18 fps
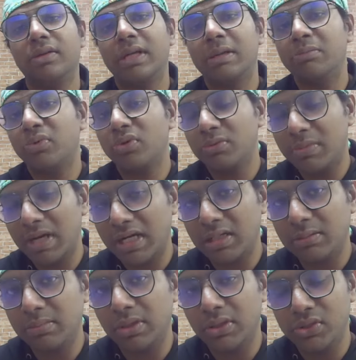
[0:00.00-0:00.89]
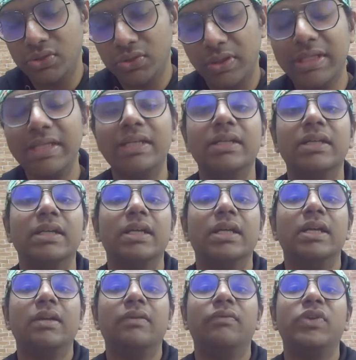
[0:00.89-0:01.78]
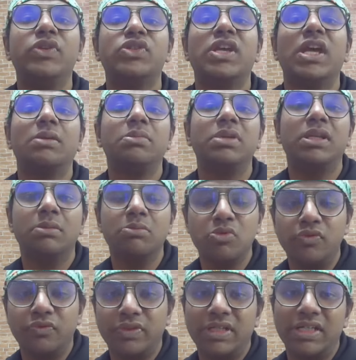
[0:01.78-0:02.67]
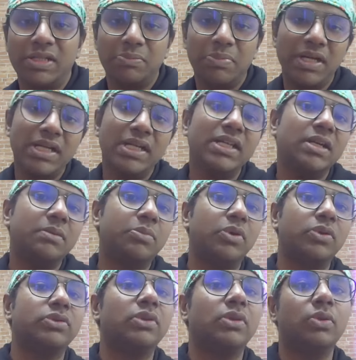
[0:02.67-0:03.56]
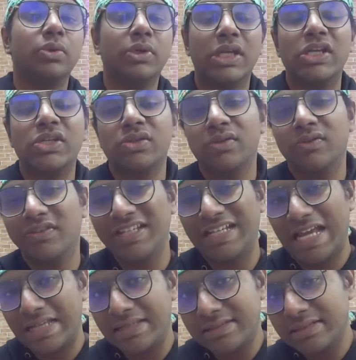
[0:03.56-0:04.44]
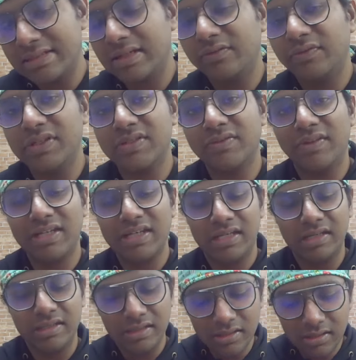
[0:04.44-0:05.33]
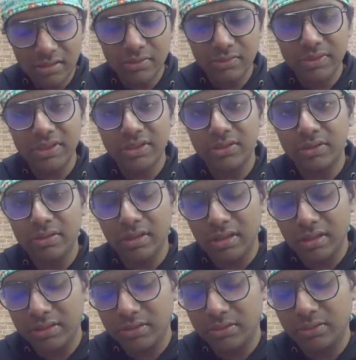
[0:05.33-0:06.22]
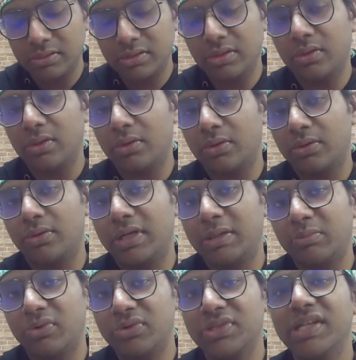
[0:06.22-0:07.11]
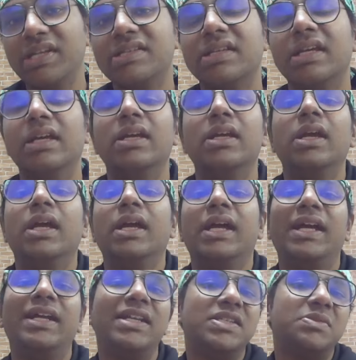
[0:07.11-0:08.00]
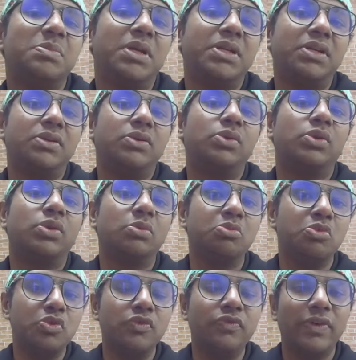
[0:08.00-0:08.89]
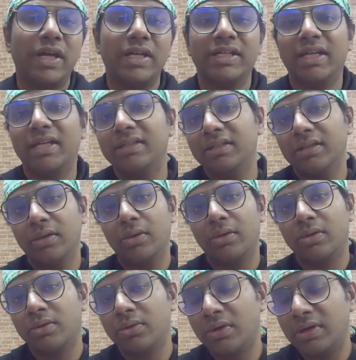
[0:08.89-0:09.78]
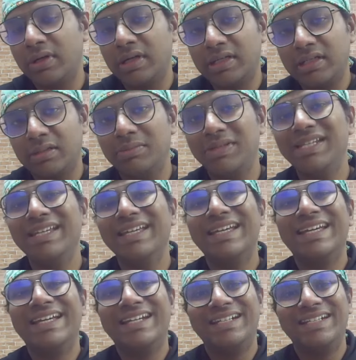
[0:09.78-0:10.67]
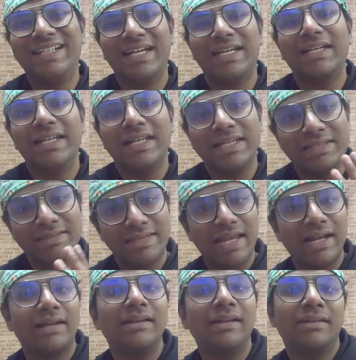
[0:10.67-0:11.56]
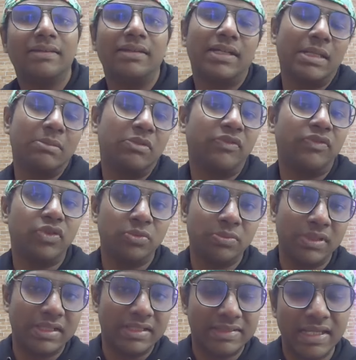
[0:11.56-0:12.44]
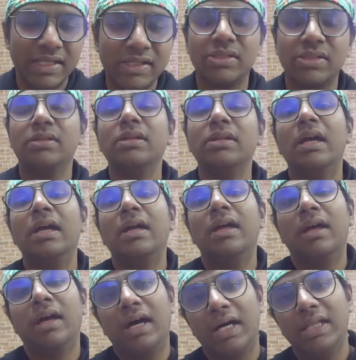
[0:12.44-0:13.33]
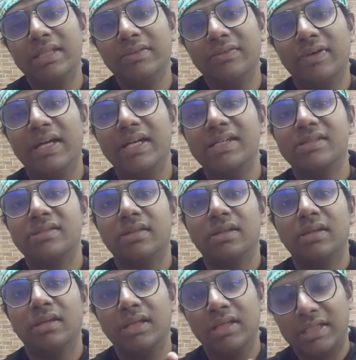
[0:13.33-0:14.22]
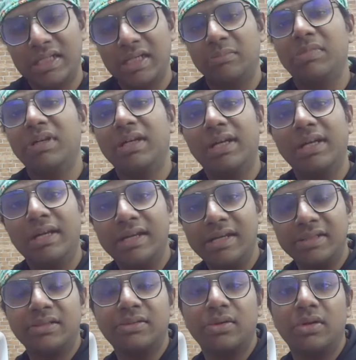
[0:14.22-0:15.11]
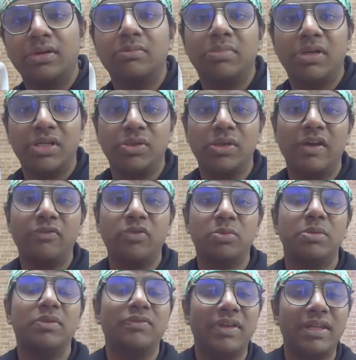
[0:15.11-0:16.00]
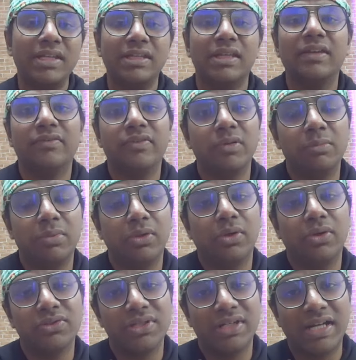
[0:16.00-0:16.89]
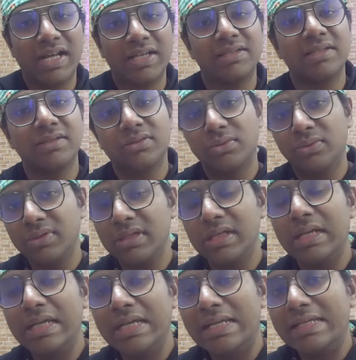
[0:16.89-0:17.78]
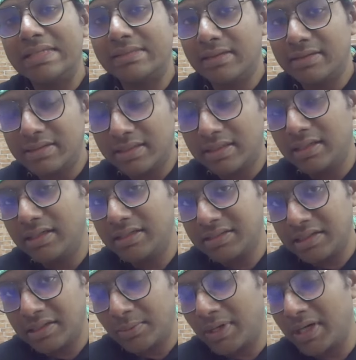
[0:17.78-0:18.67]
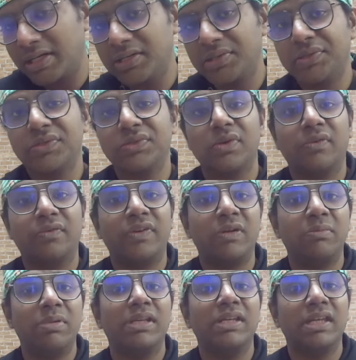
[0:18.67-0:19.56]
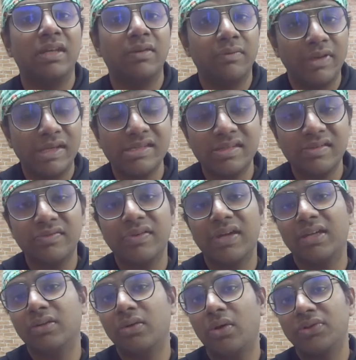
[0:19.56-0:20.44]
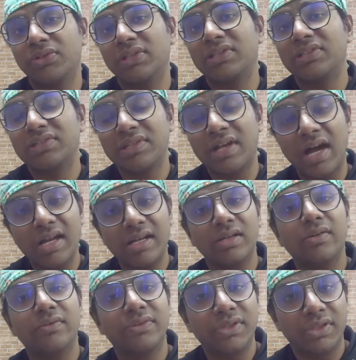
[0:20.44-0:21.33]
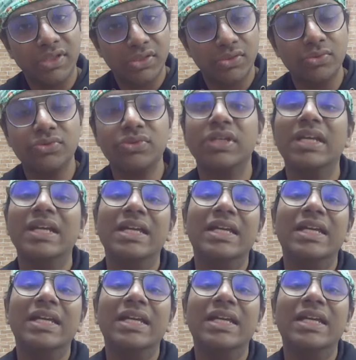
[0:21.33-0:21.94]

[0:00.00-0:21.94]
temporomandibular joint which can be removed depending upon the location of the cancer if it's very near to the uh, you know the coronoid process it is better to remove and get the coronoidectomy than exactly at the time of tumor resection otherwise it can be done later on but you have to be very careful because it has its own surgical disadvantages of it being invasive and causing scarring of the tissues